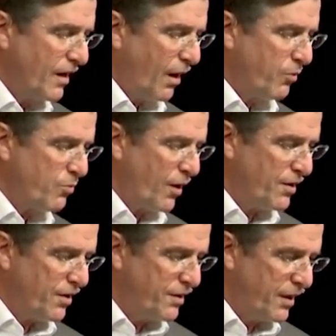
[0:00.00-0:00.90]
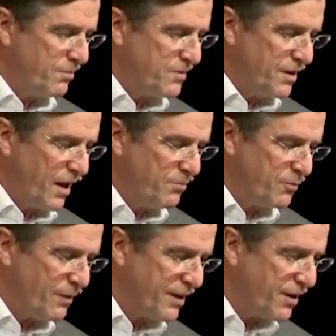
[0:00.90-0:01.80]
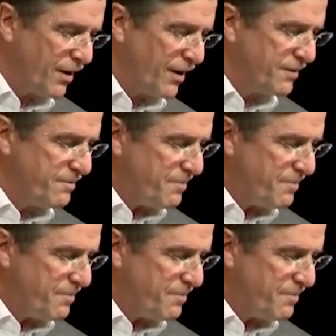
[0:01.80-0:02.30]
I will write on him the name of my God,